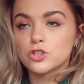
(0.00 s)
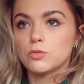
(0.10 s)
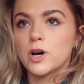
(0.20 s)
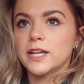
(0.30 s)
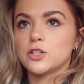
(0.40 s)
So
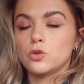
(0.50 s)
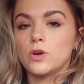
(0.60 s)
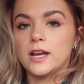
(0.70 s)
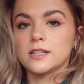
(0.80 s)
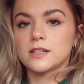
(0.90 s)
what I do
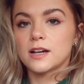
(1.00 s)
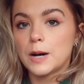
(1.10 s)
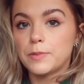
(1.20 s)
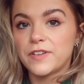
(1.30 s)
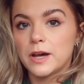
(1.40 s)
is a
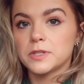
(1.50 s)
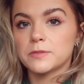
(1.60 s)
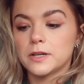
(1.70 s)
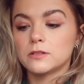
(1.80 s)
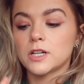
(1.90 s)
cup of almond
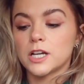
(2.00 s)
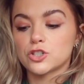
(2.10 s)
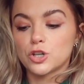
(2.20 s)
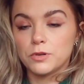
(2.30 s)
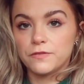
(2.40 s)
milk, a
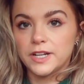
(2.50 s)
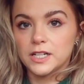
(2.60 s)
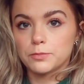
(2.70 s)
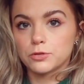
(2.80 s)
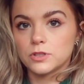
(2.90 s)
scoop of
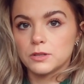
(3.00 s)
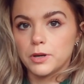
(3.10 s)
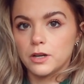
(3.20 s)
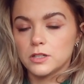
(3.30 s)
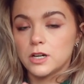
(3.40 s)
vanilla protein
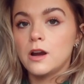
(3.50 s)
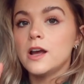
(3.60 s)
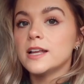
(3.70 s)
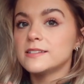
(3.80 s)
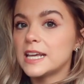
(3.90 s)
powder,
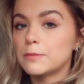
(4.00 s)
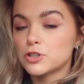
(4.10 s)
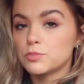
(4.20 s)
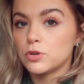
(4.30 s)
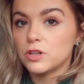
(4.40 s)

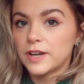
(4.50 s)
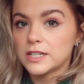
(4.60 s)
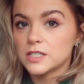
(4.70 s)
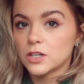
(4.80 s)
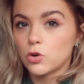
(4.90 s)
tablespoon of
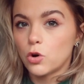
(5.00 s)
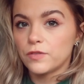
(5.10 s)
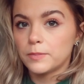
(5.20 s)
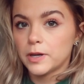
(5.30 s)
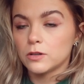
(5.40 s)
instant
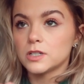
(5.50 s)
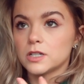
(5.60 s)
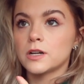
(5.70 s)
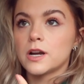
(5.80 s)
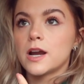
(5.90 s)
coffee
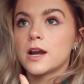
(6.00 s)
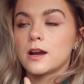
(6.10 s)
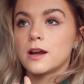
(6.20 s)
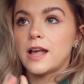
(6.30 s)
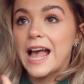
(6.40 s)
powder,
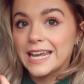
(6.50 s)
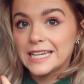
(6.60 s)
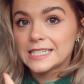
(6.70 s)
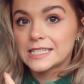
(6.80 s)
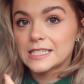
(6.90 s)

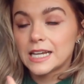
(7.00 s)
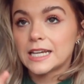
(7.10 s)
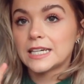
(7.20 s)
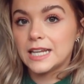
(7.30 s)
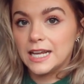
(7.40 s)
ice,
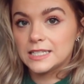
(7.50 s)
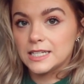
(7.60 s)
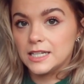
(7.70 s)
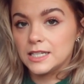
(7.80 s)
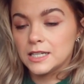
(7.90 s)

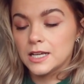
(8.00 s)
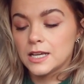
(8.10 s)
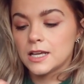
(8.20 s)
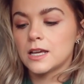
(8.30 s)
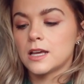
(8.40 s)
creatine,
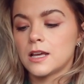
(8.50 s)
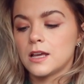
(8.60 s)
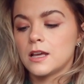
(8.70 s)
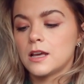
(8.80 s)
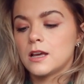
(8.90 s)

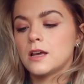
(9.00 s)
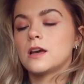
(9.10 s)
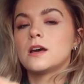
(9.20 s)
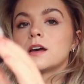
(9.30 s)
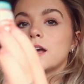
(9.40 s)

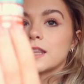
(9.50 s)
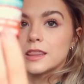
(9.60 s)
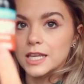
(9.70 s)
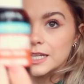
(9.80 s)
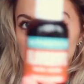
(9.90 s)
and
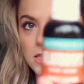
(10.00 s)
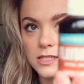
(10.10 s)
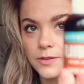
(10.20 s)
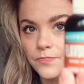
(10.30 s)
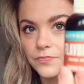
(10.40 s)

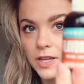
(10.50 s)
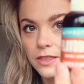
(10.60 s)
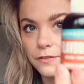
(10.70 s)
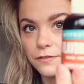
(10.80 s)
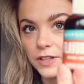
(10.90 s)
these,
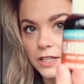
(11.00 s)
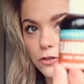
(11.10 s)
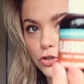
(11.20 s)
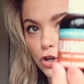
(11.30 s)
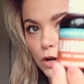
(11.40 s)
the
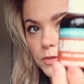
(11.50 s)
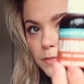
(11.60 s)
flavour drops